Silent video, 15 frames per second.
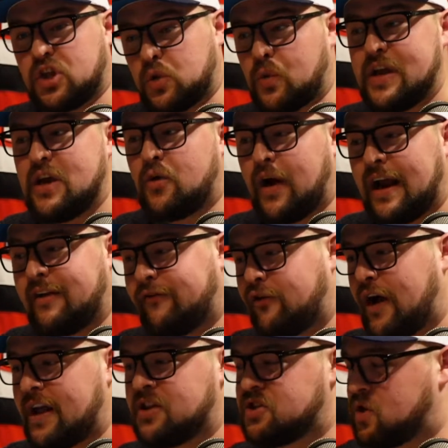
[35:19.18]
3 great
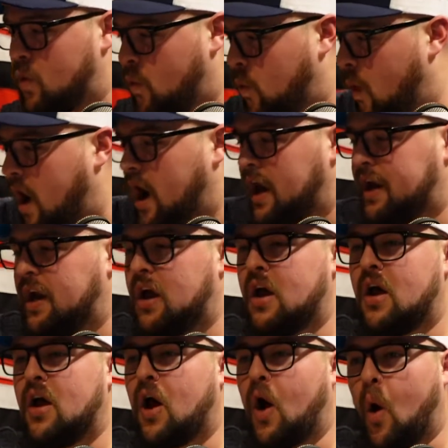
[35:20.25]
friends, 1
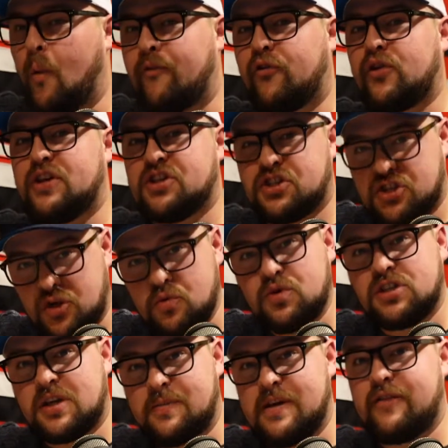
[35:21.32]
hopefully soon
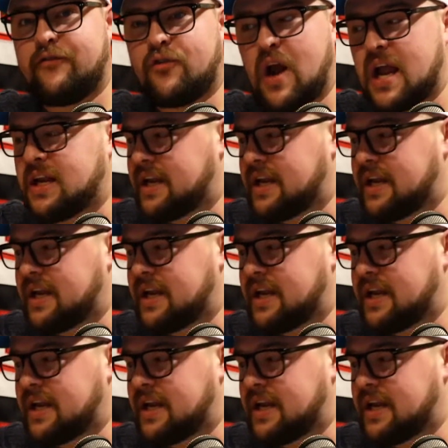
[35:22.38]
to be friend